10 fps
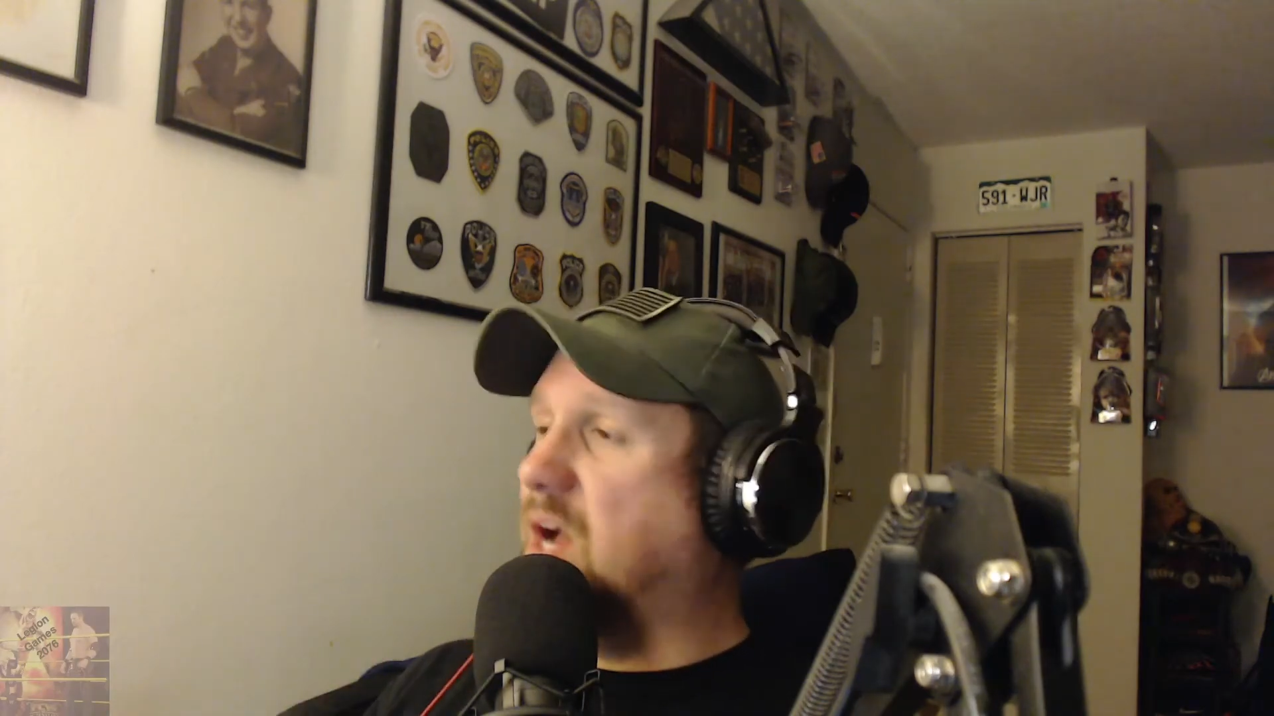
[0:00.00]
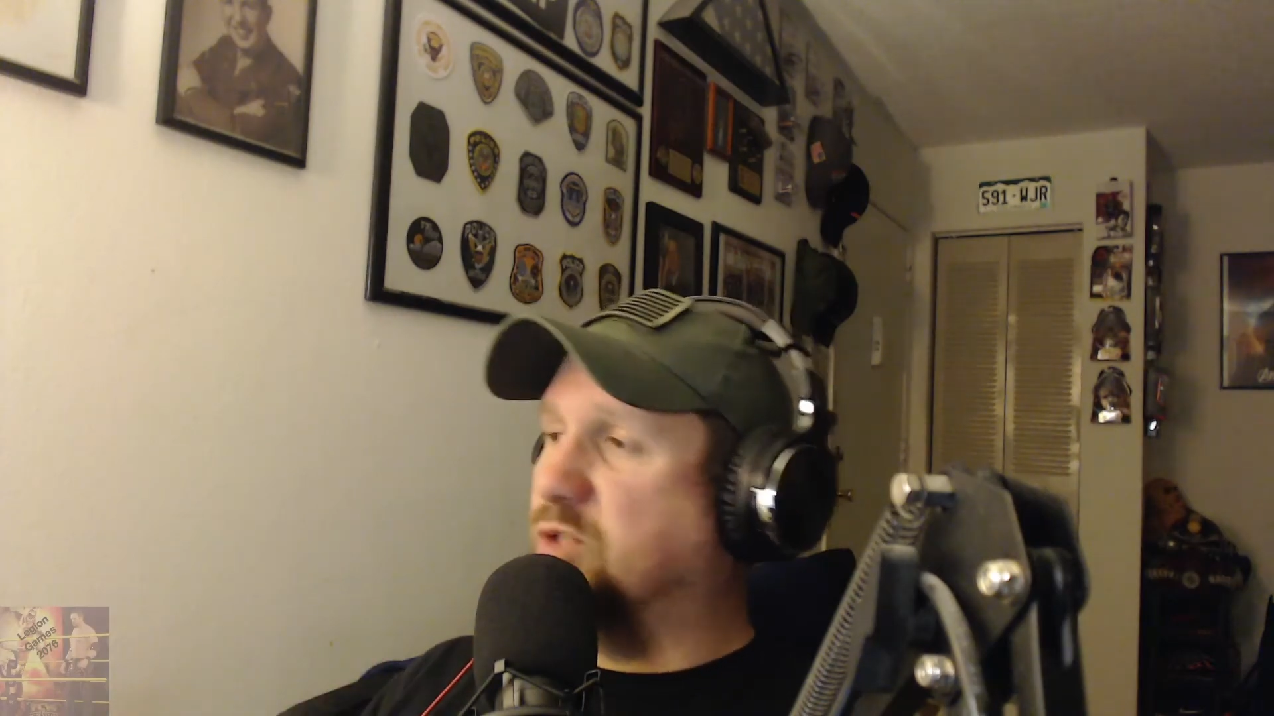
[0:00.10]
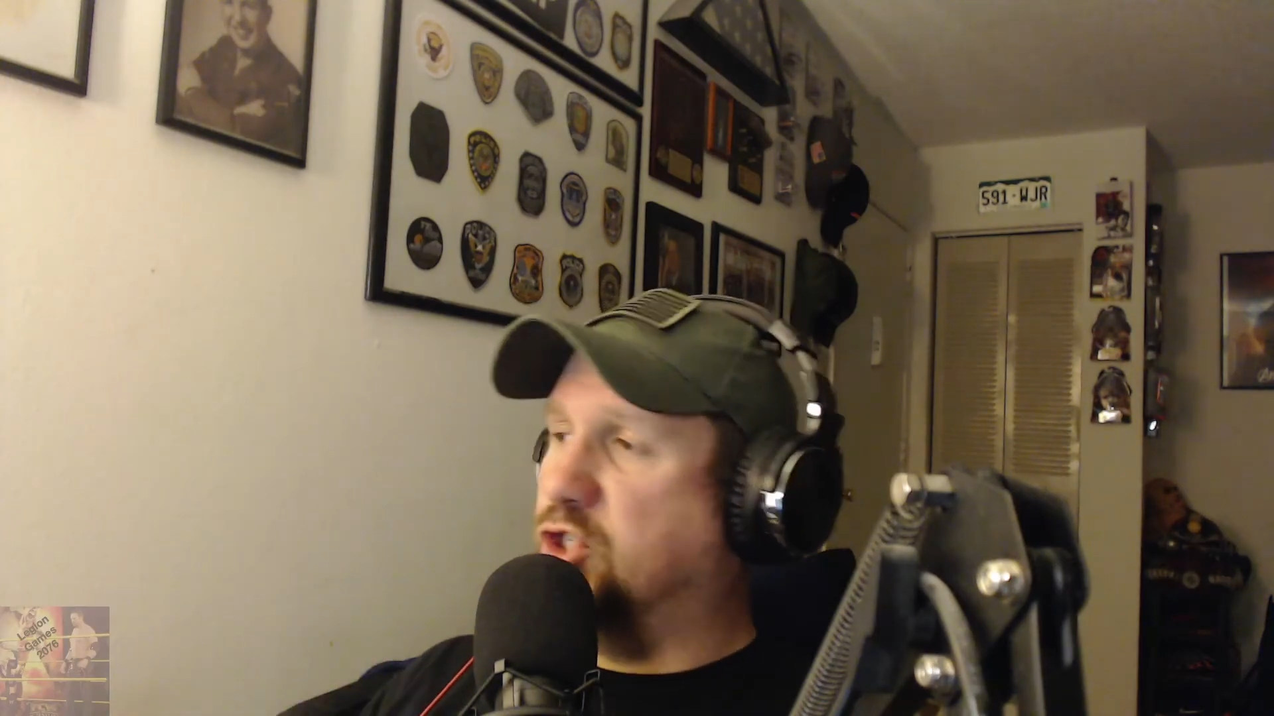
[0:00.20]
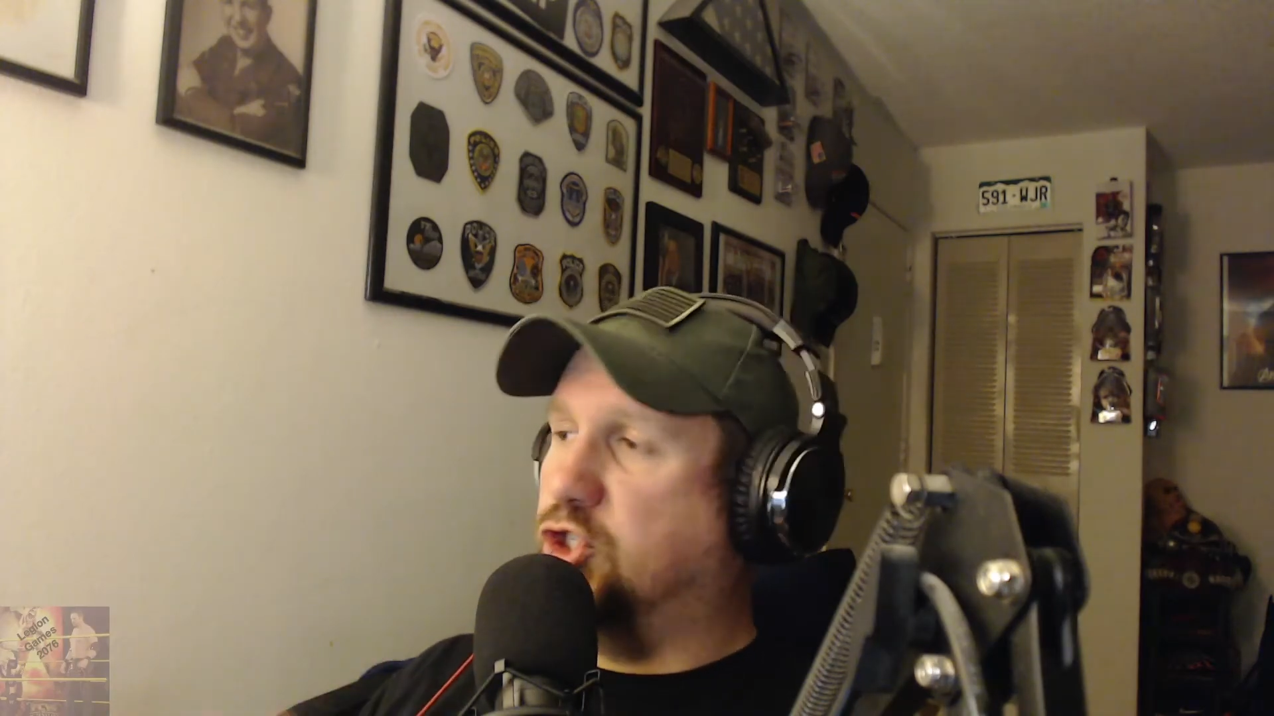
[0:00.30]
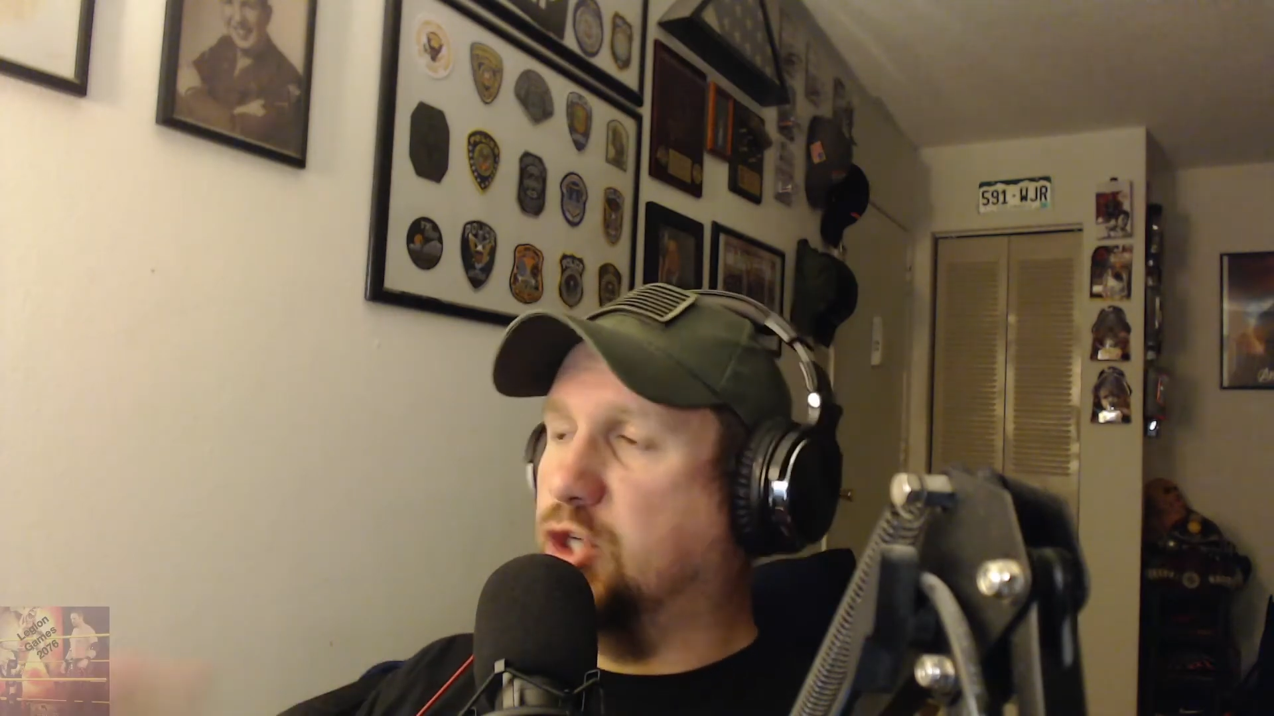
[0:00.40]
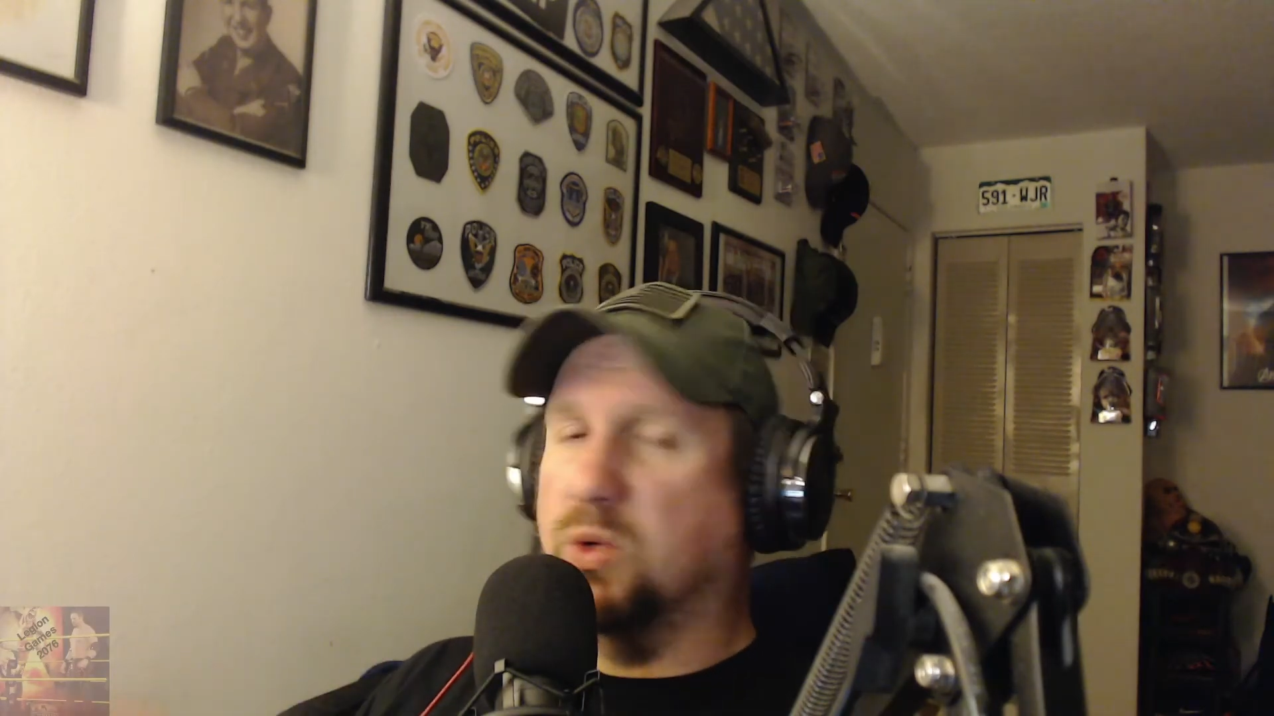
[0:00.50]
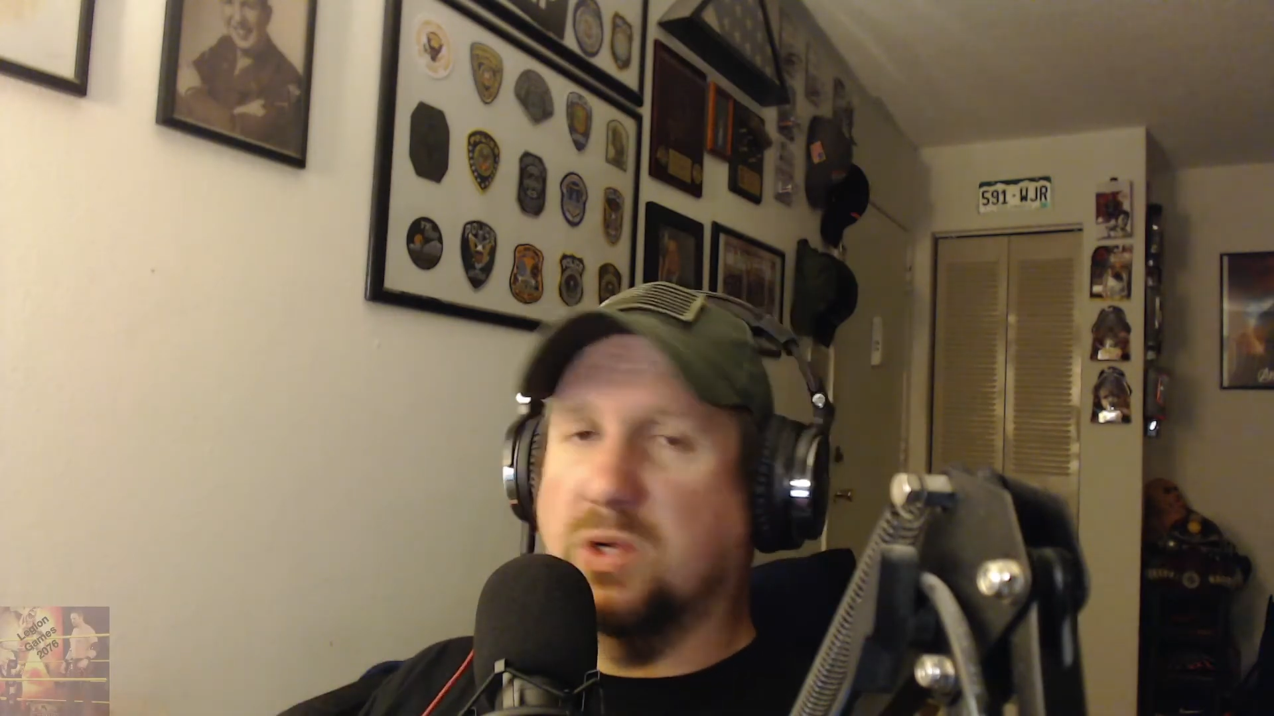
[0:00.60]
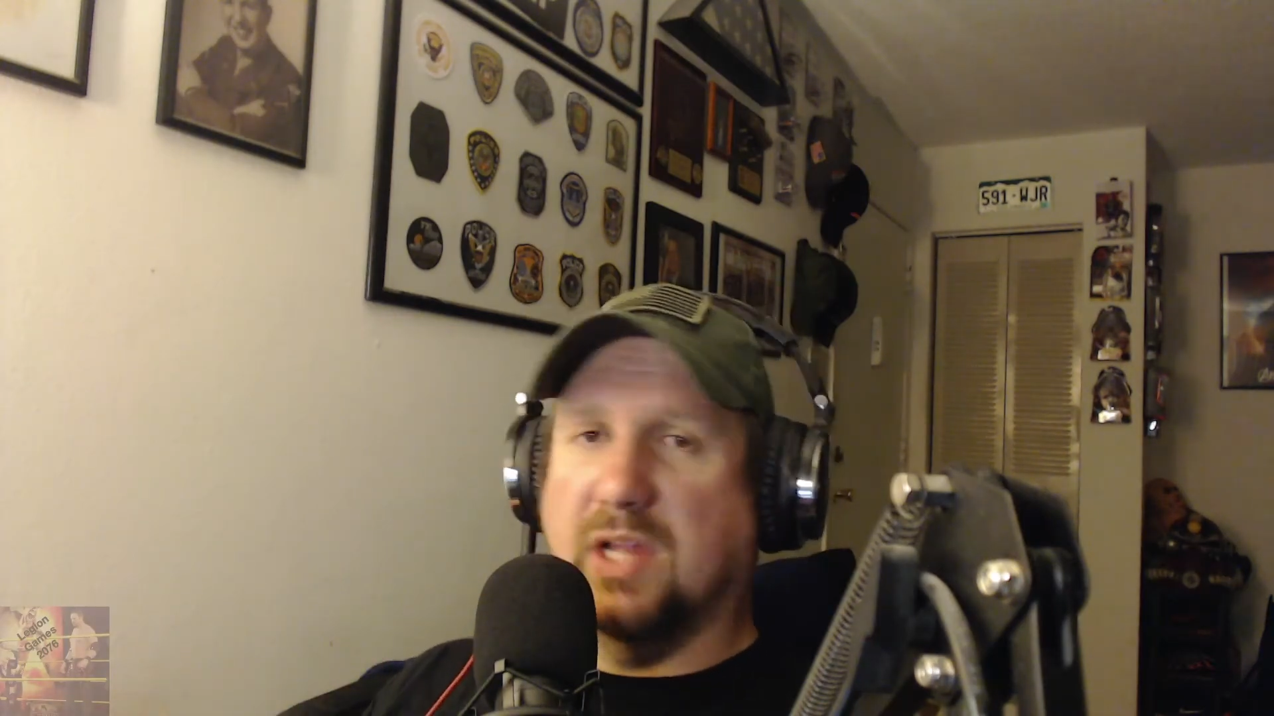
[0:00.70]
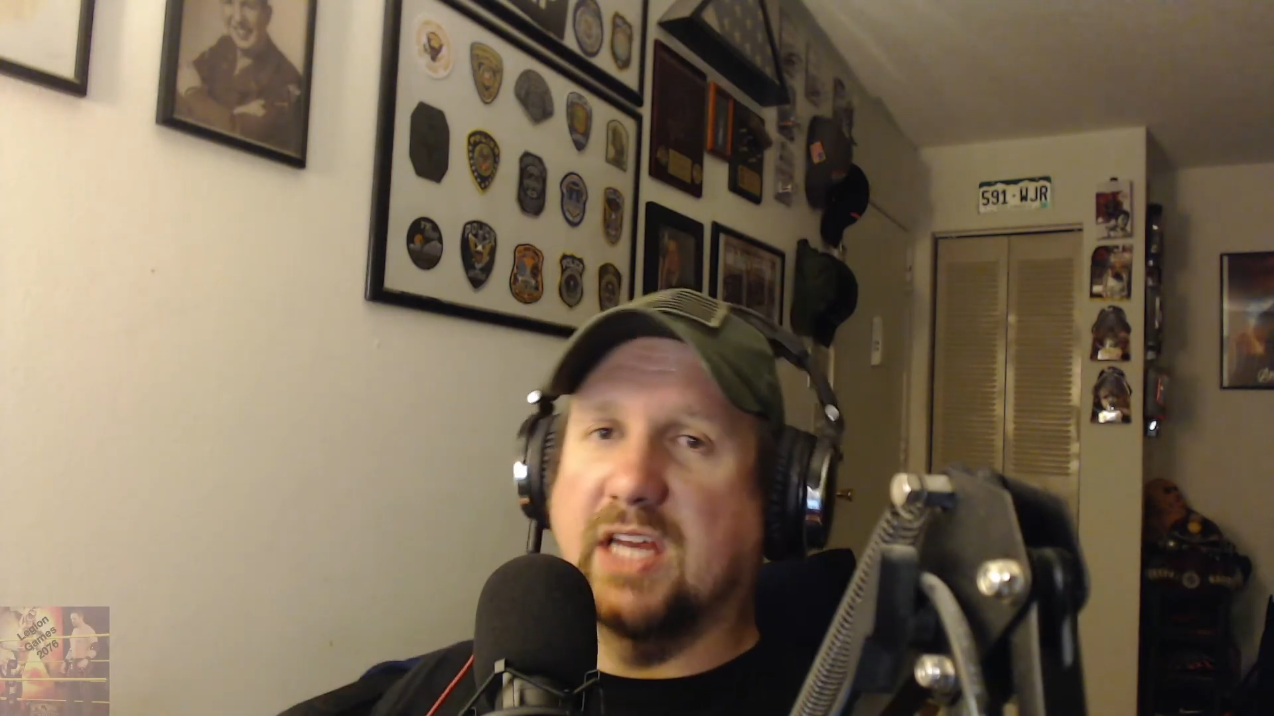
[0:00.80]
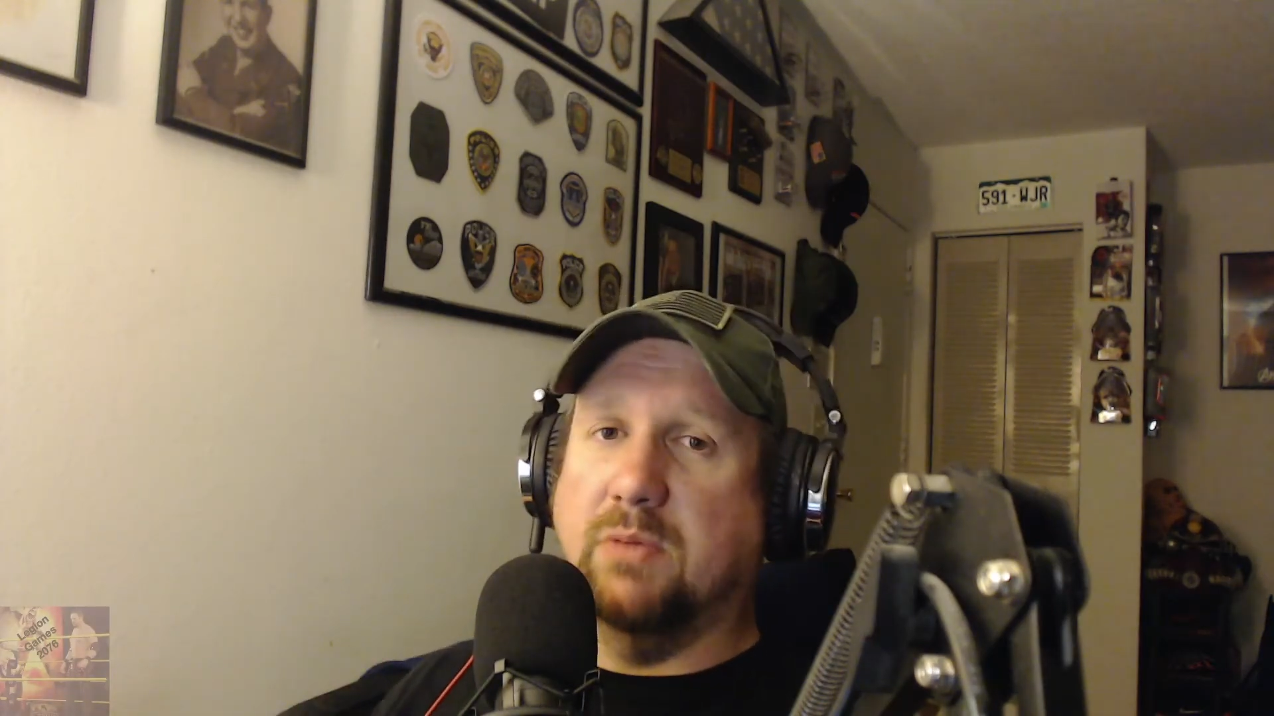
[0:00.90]
I'm so
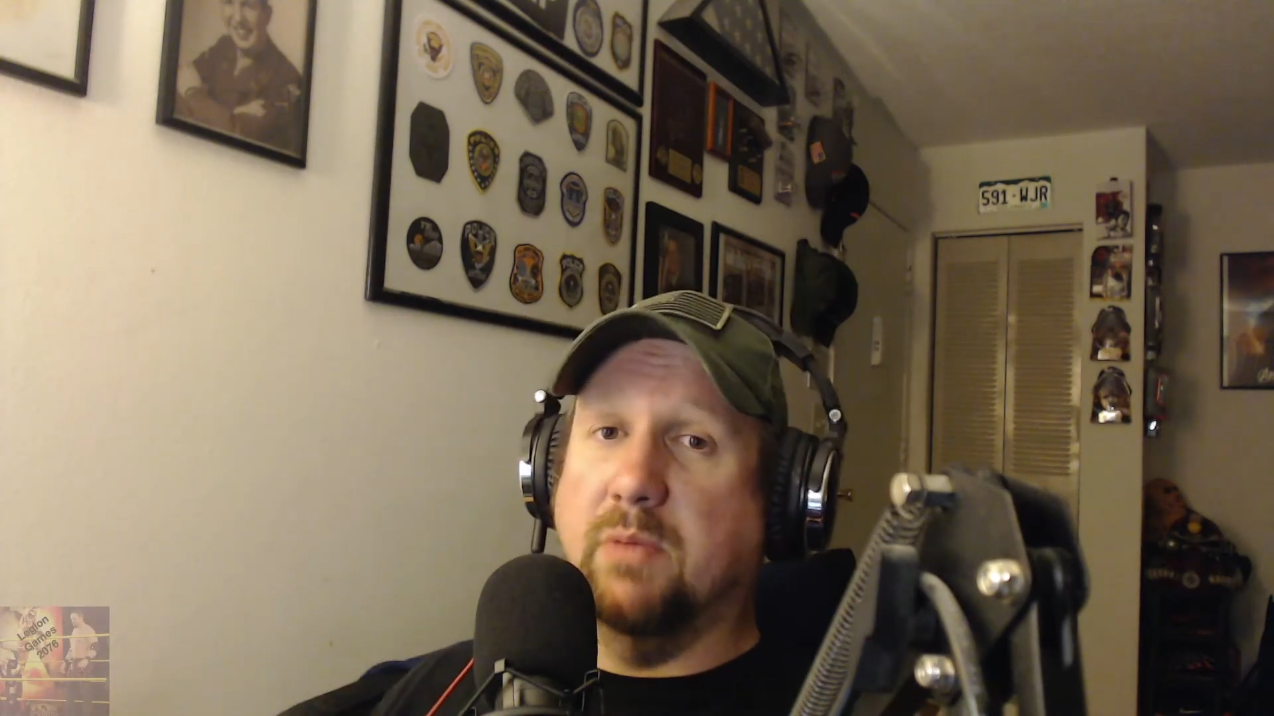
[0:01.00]
glad to